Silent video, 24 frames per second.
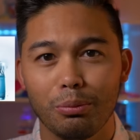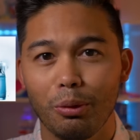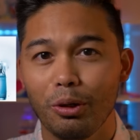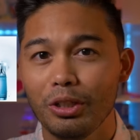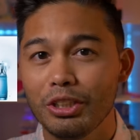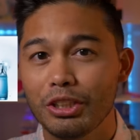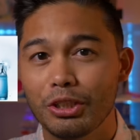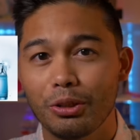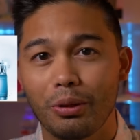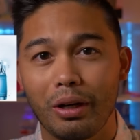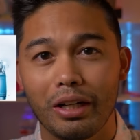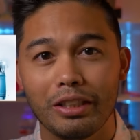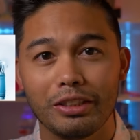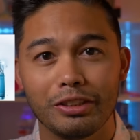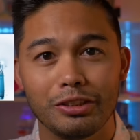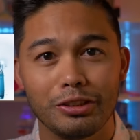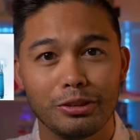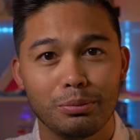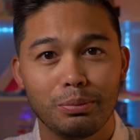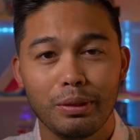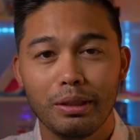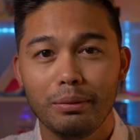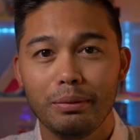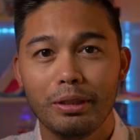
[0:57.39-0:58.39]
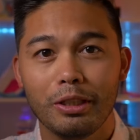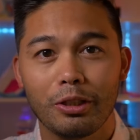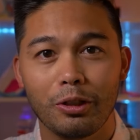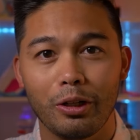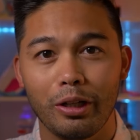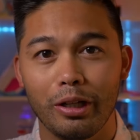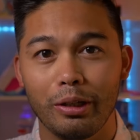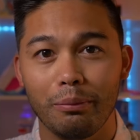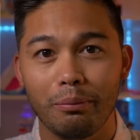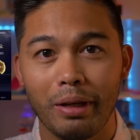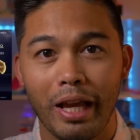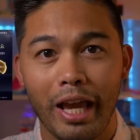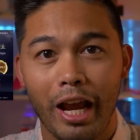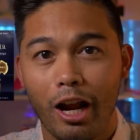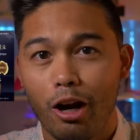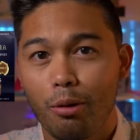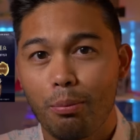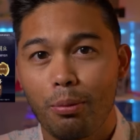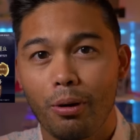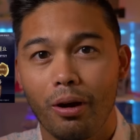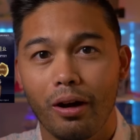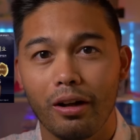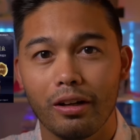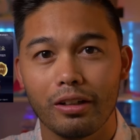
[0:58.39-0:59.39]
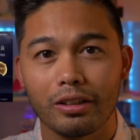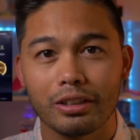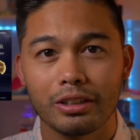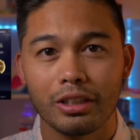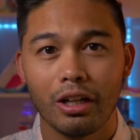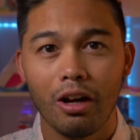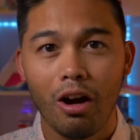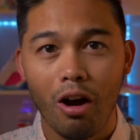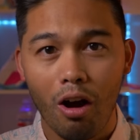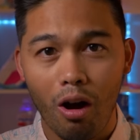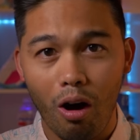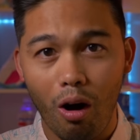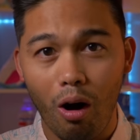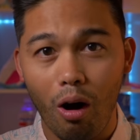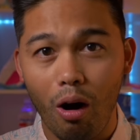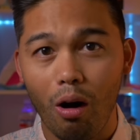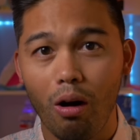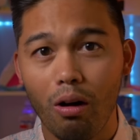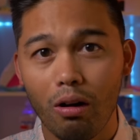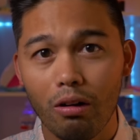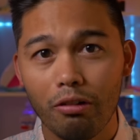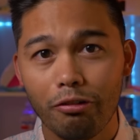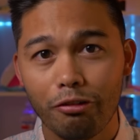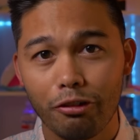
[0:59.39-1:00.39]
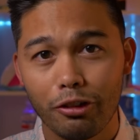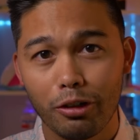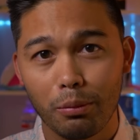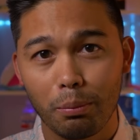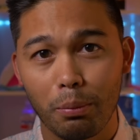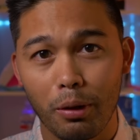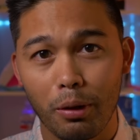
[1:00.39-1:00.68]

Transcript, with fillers: moisturizers, BB cream, hair products, all for the